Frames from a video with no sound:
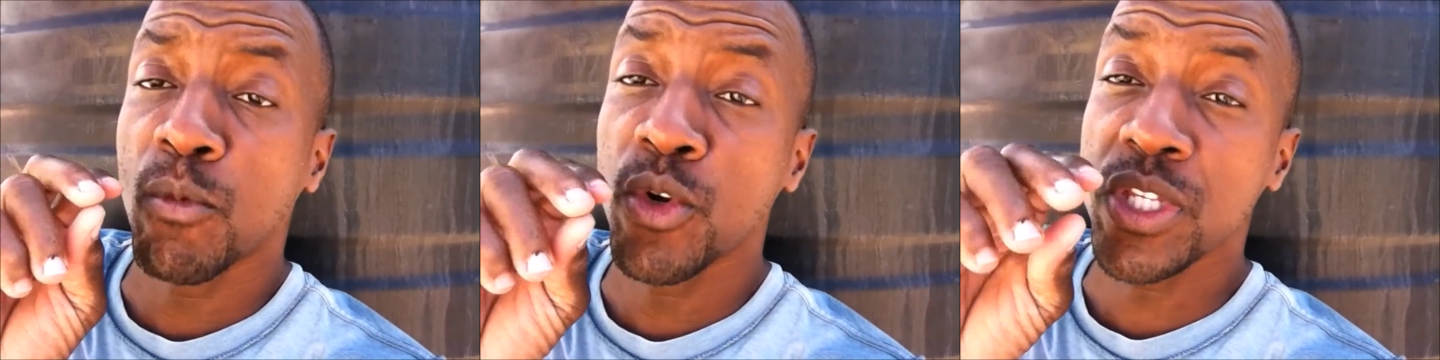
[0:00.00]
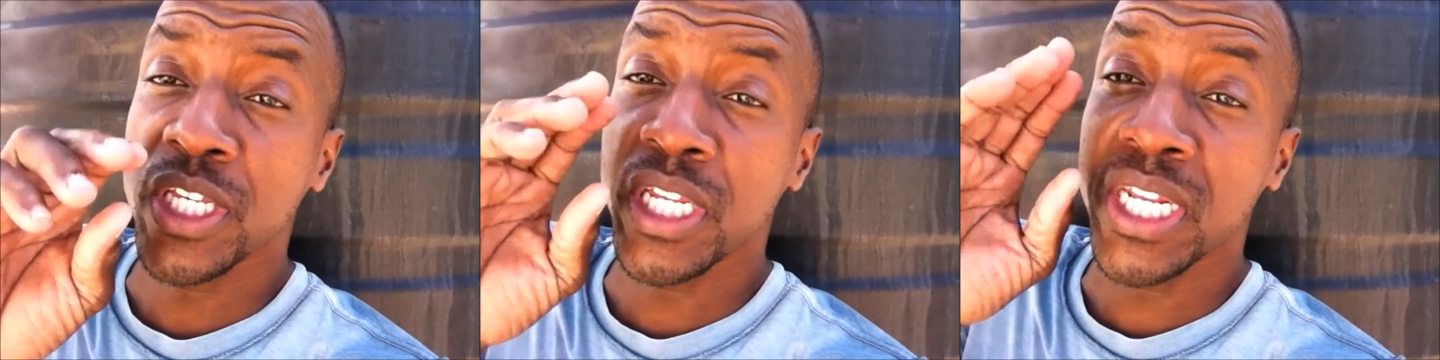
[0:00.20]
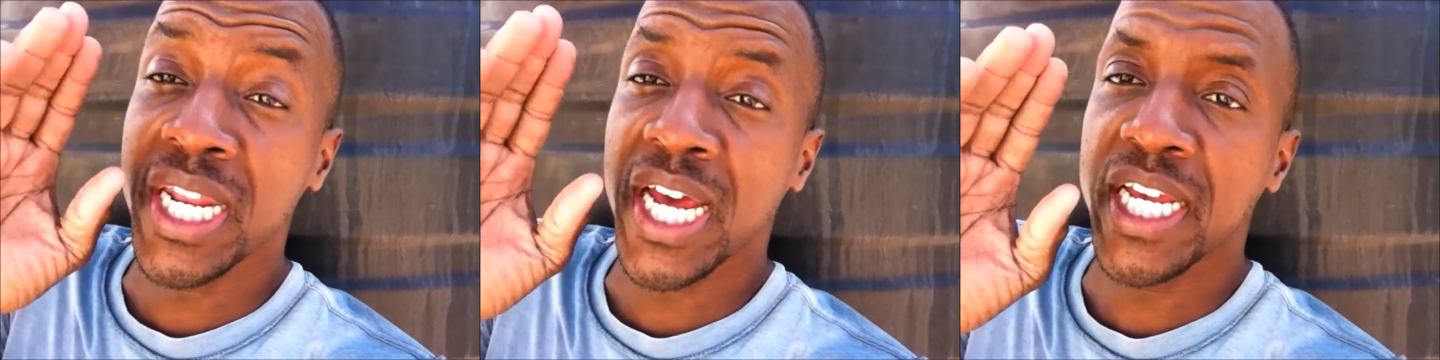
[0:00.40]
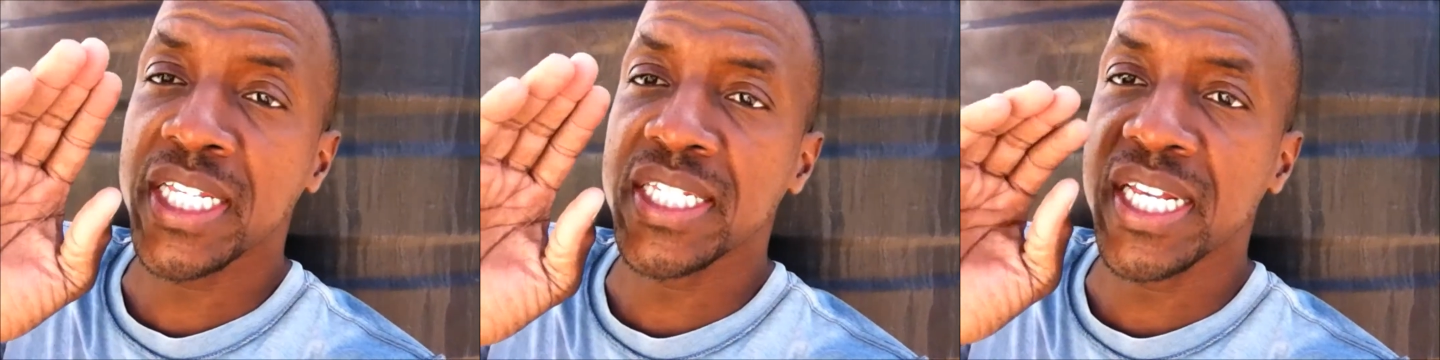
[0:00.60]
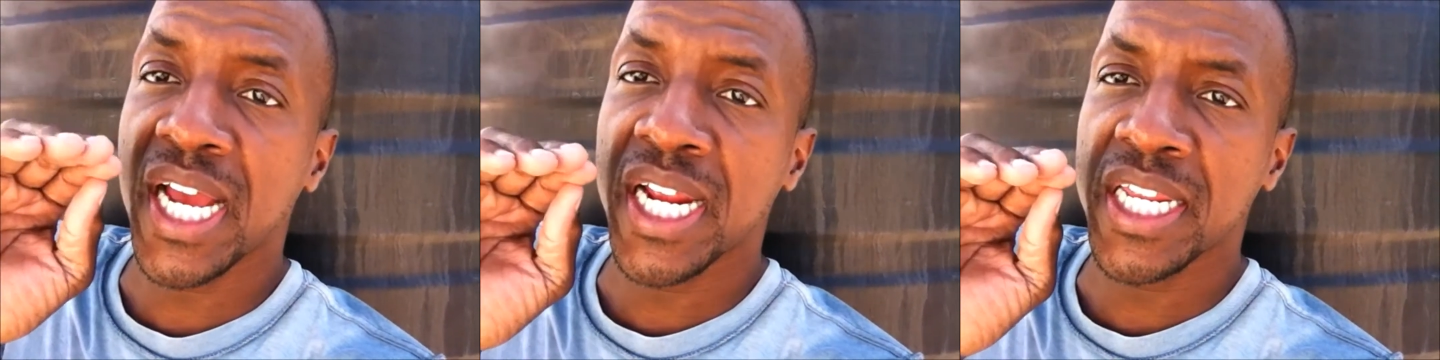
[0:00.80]
both in the
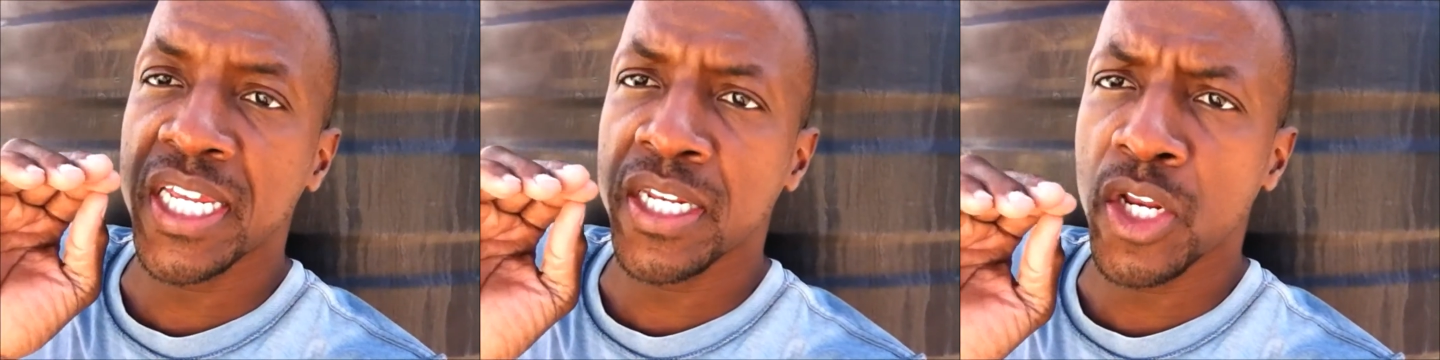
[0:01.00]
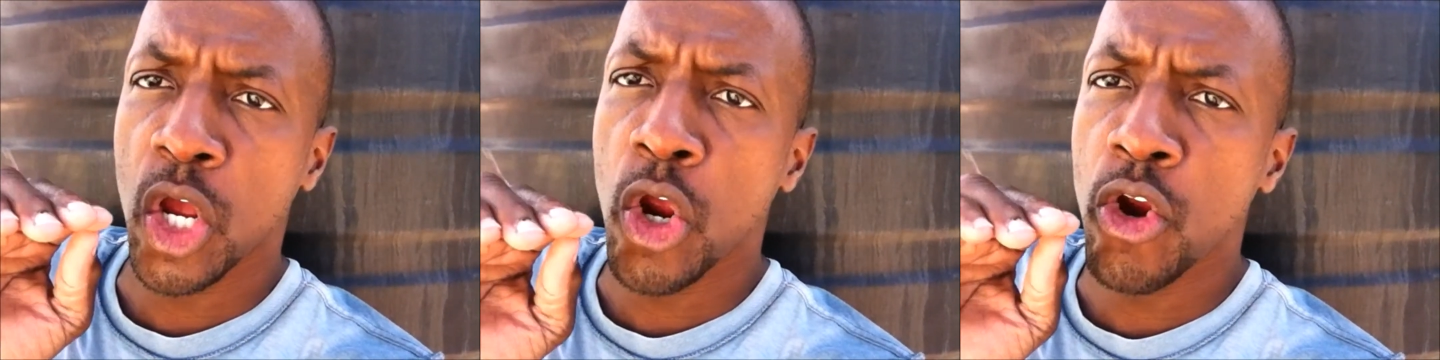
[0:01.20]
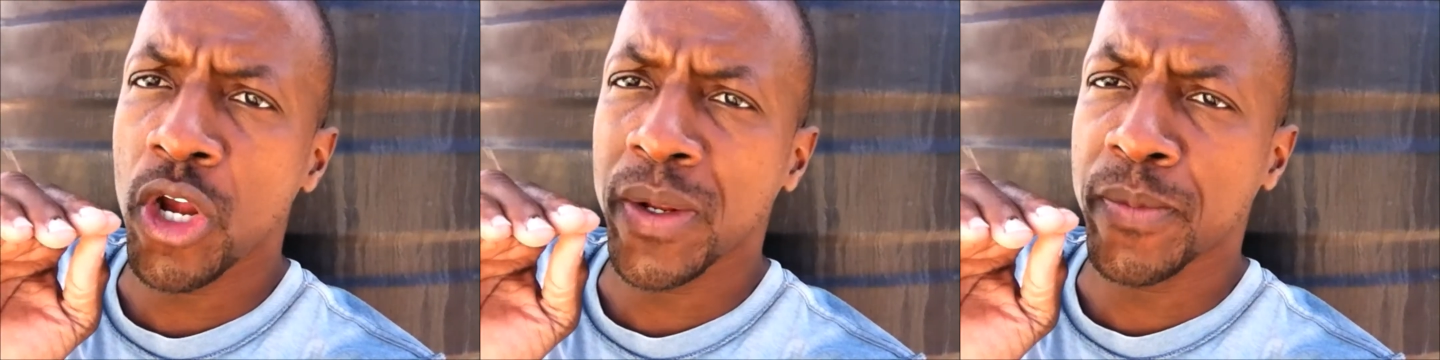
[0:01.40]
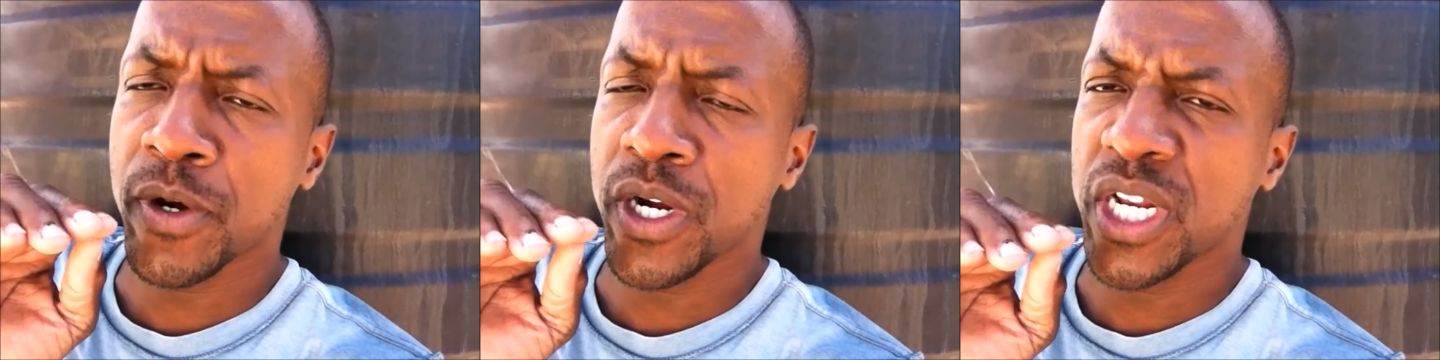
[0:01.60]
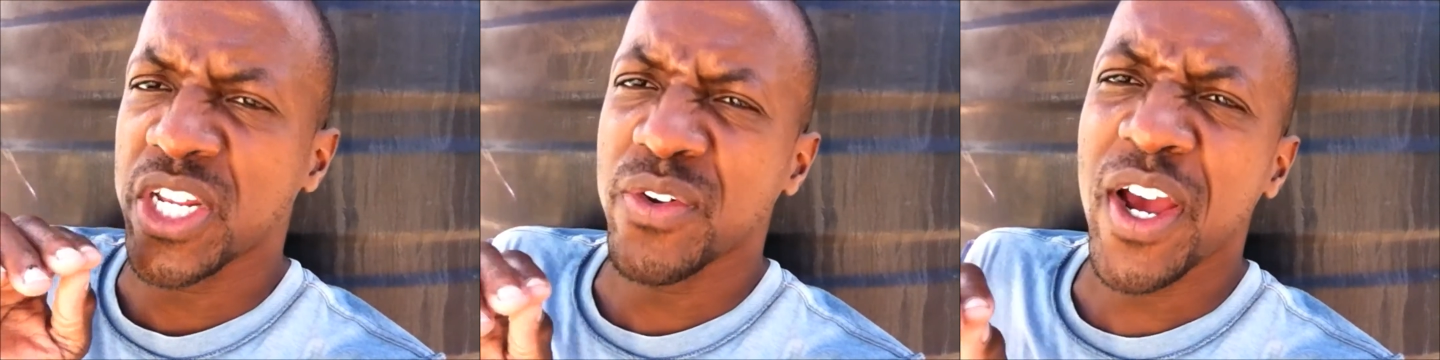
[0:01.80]
night and in the early
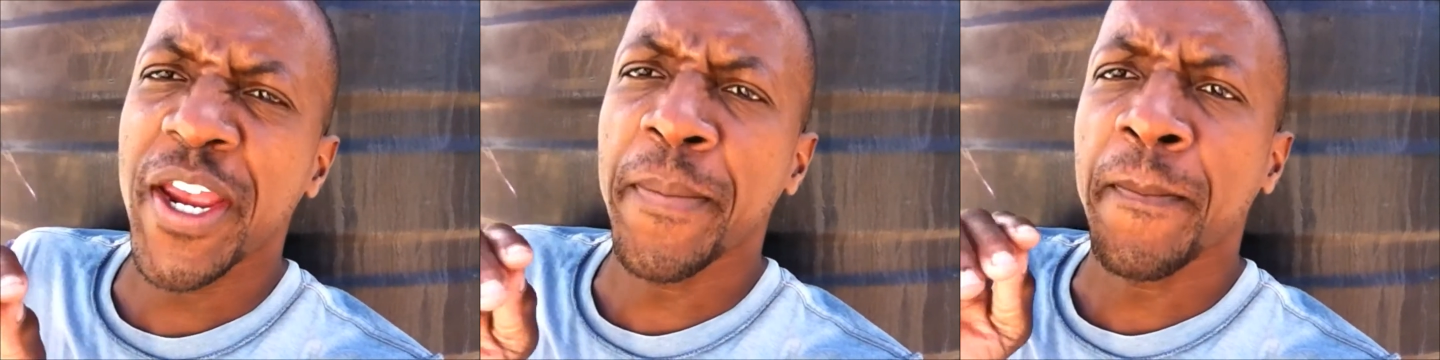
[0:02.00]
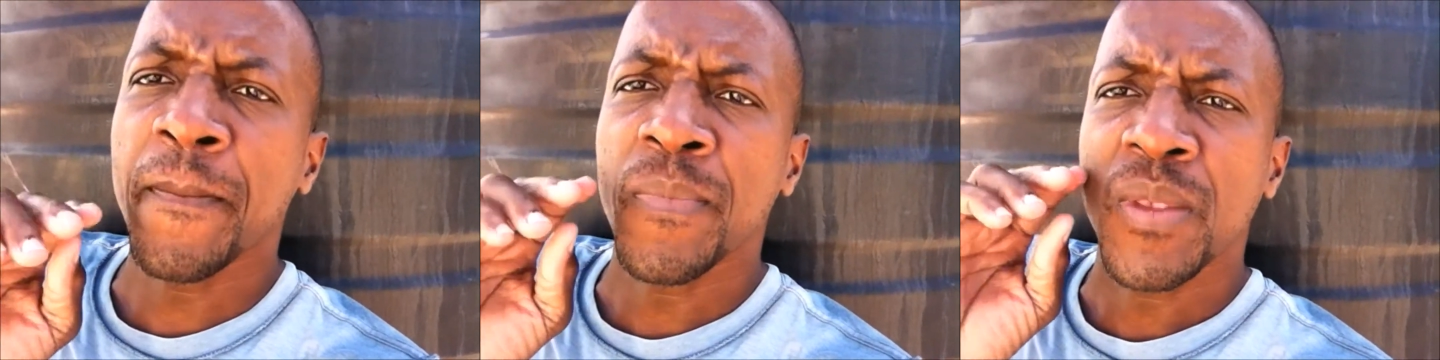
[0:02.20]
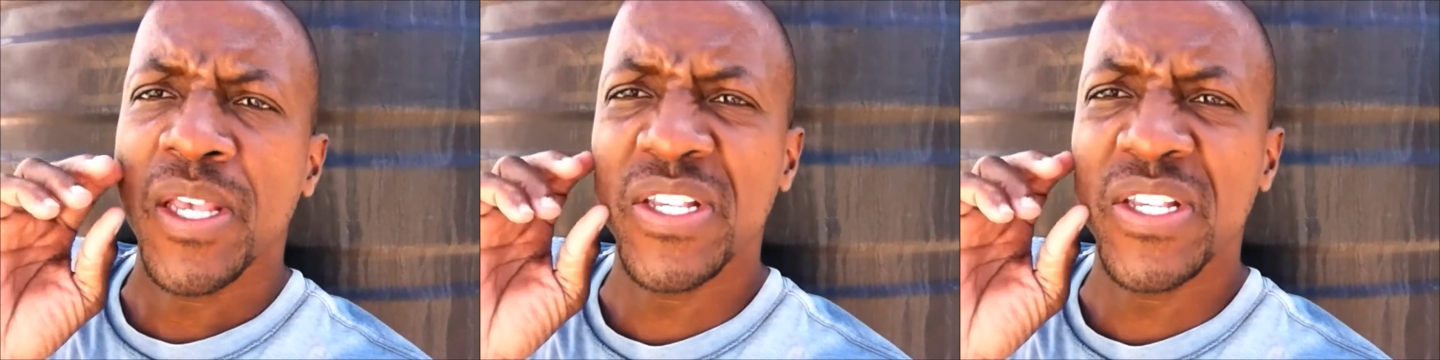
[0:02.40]
morning, right?